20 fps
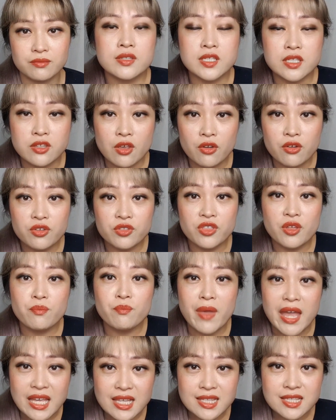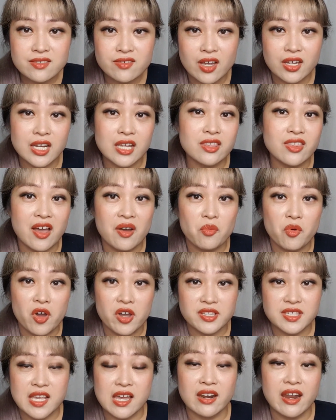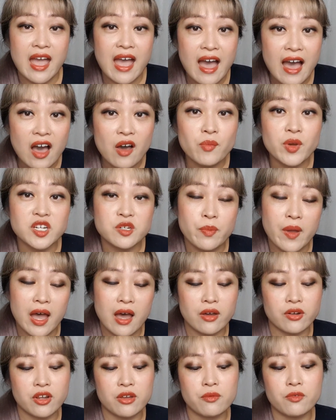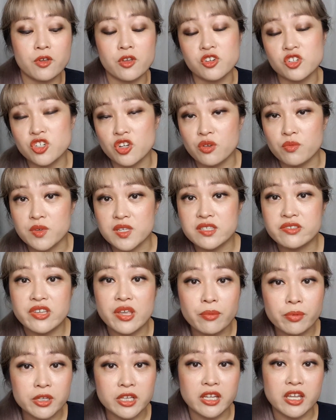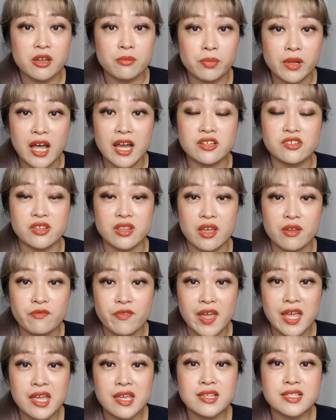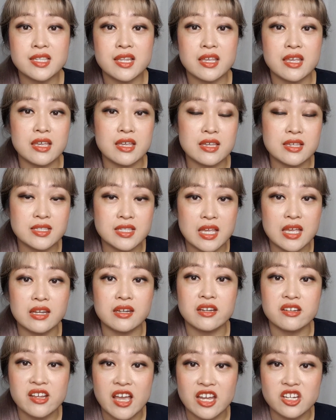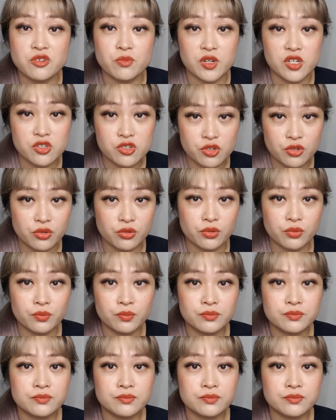So the main study that works out how much powder consumers typically apply to their face is in attachment 2.